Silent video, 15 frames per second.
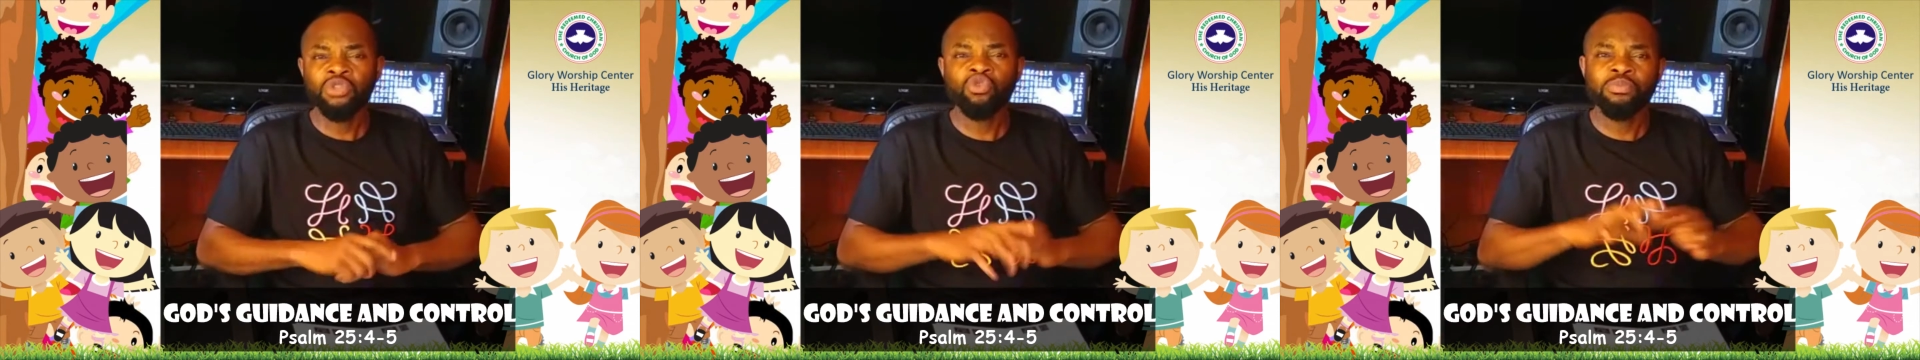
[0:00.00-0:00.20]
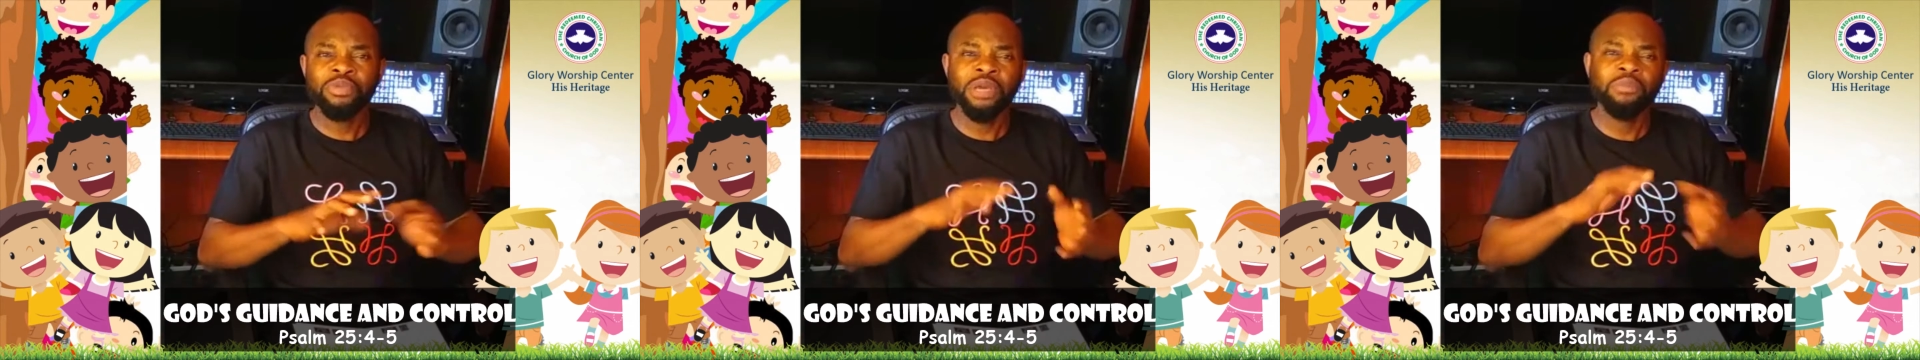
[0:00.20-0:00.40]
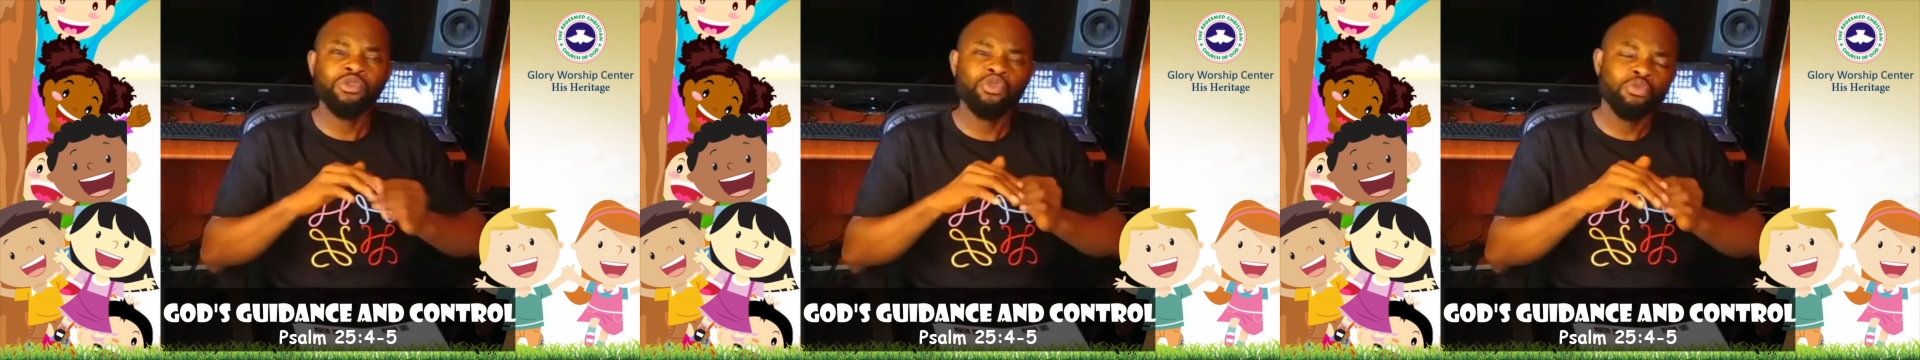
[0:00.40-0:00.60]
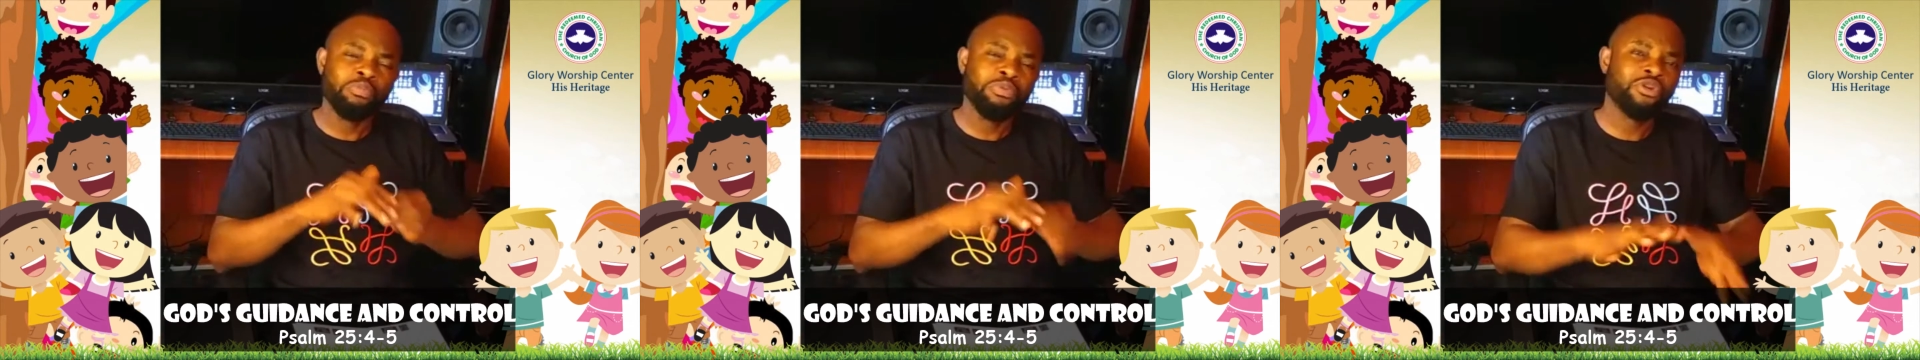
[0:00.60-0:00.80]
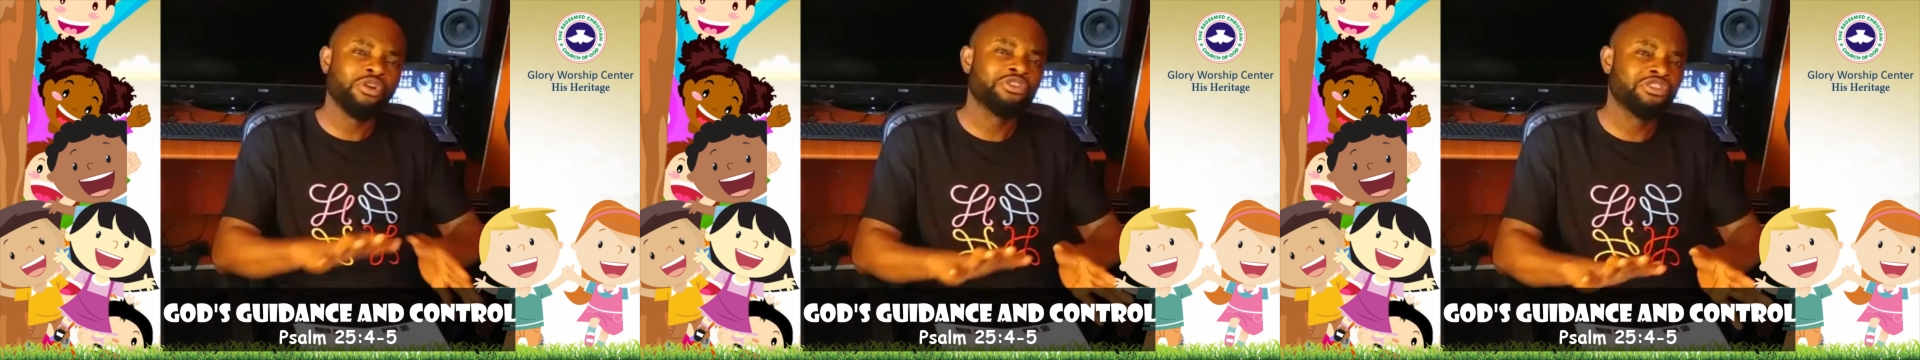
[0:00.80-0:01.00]
to be able to
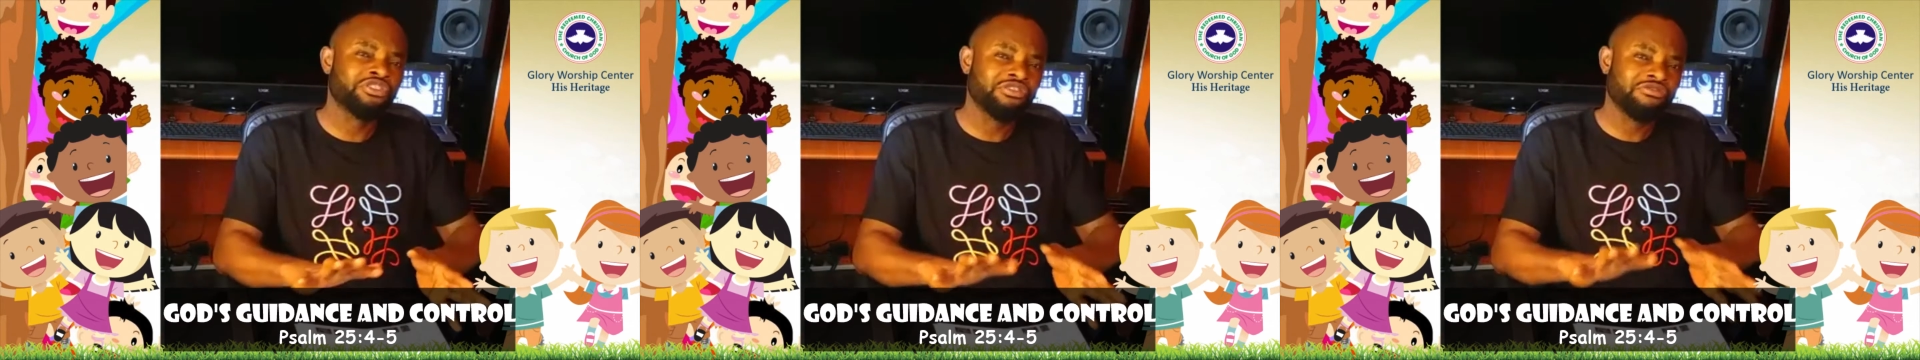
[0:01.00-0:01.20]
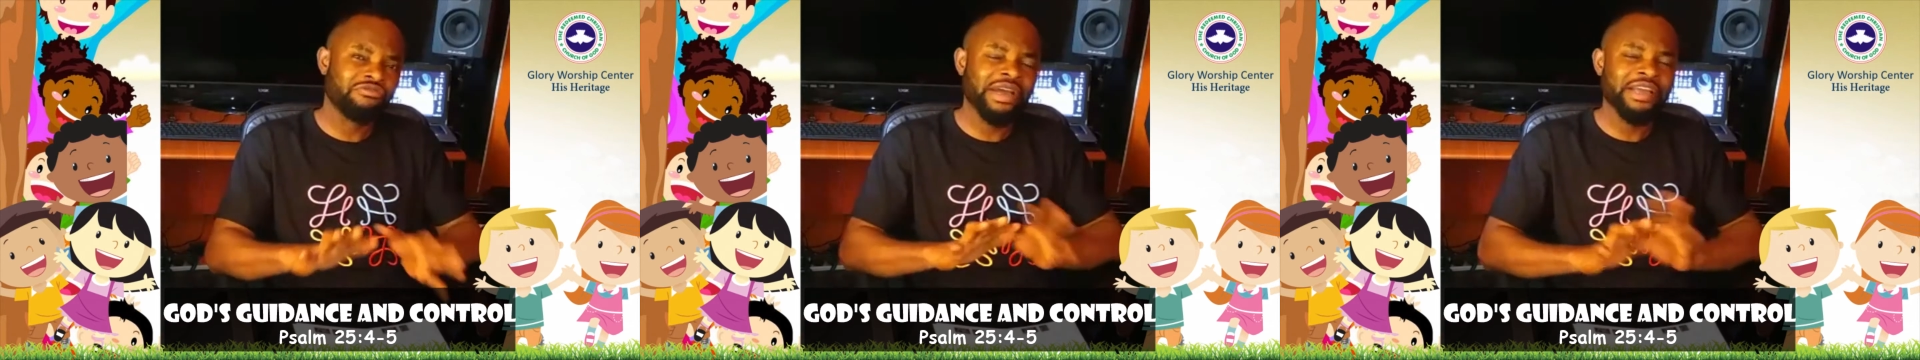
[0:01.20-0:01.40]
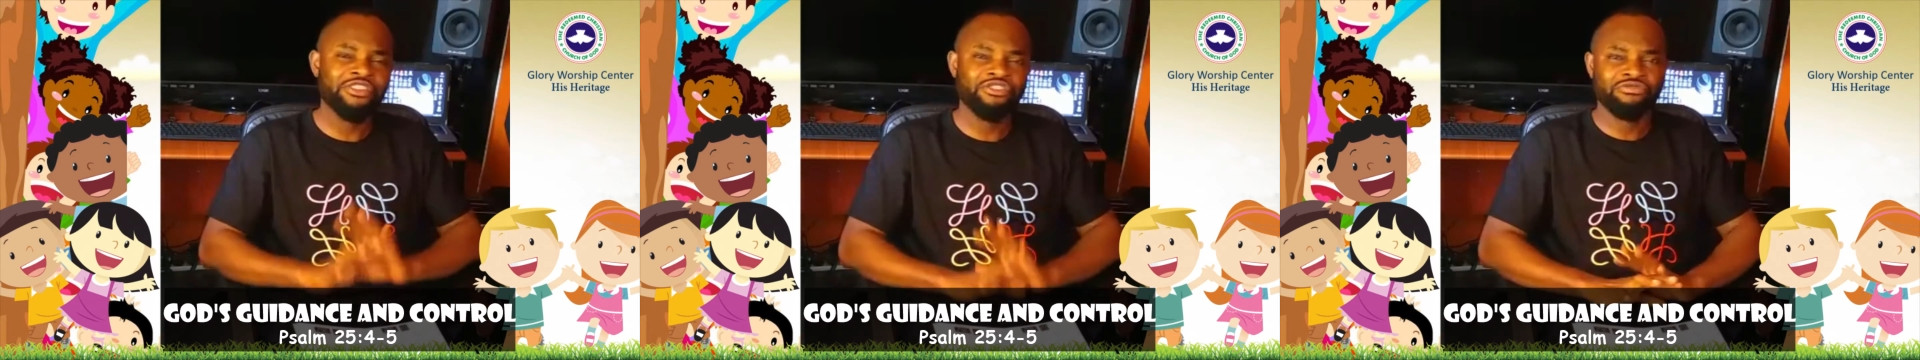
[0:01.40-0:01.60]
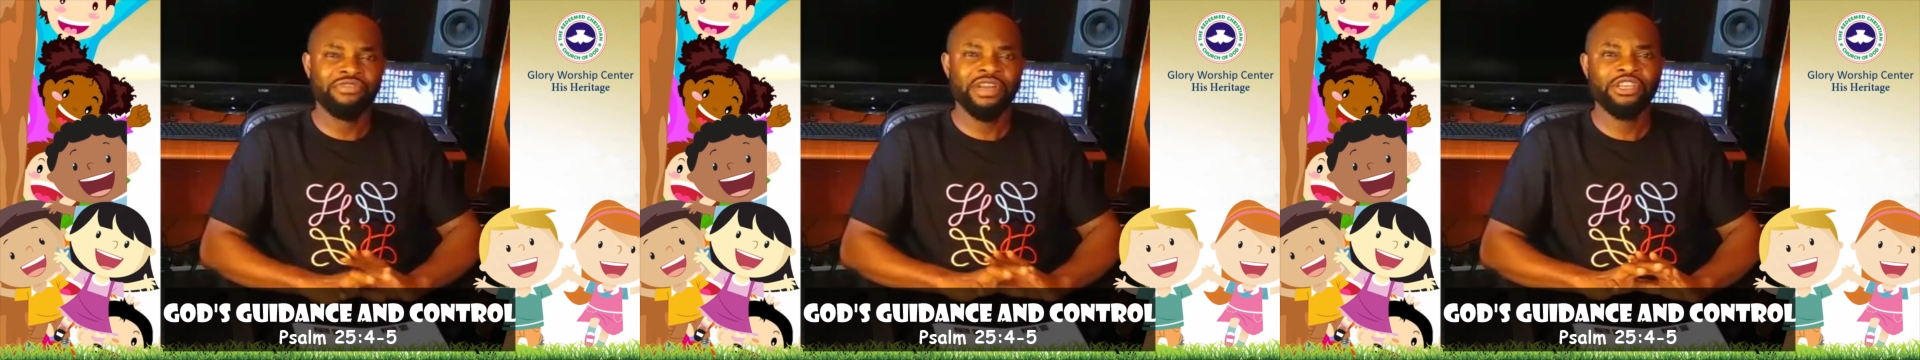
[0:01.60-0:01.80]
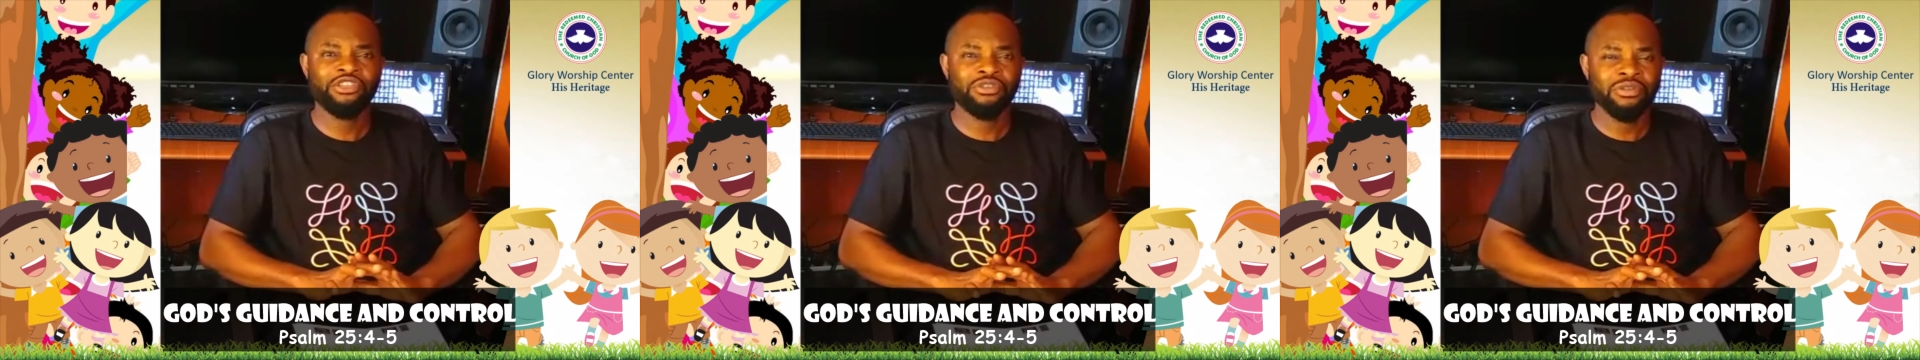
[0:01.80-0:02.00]
put us in the right
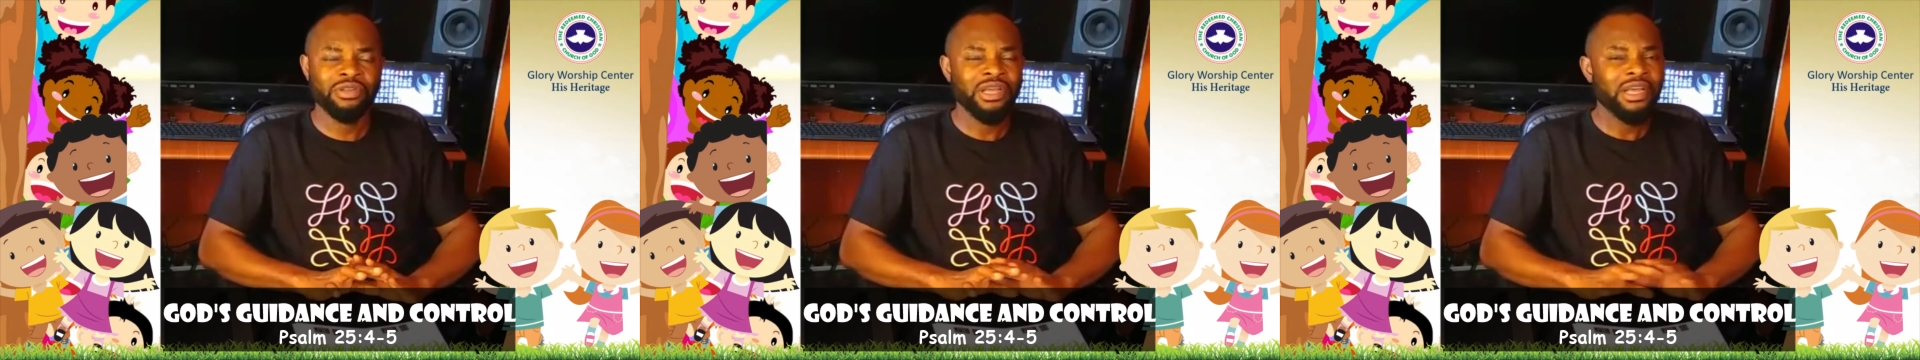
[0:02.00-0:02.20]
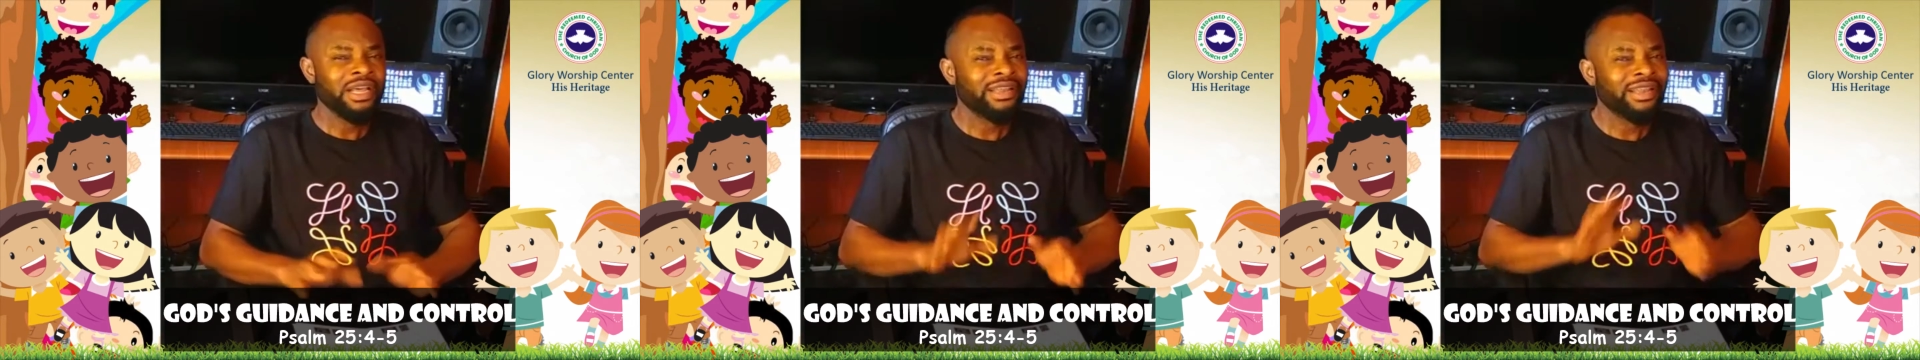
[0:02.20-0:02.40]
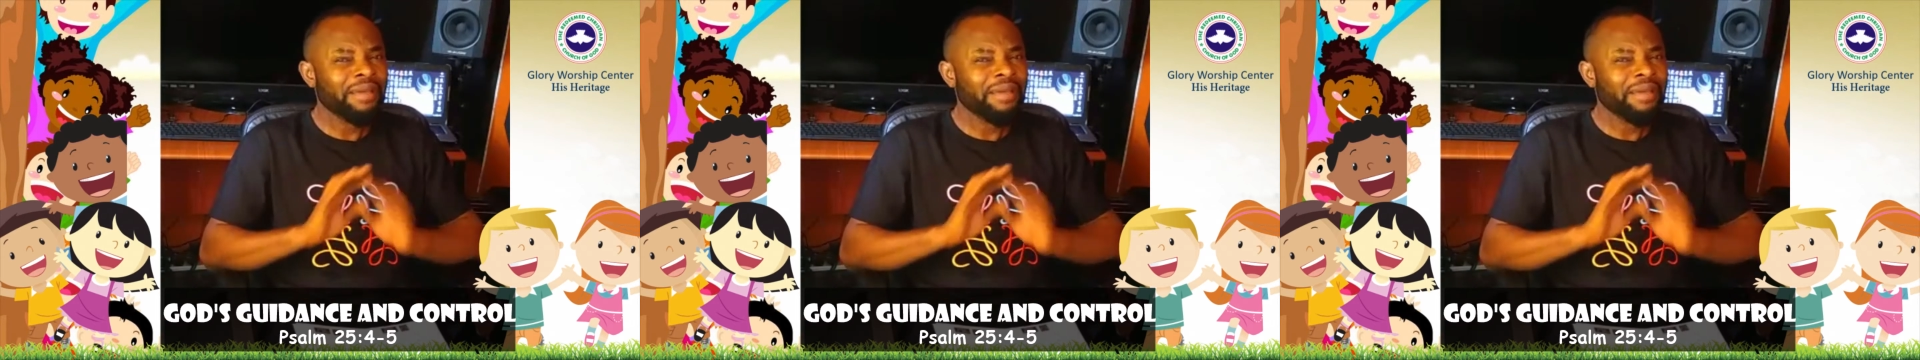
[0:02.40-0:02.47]
direction.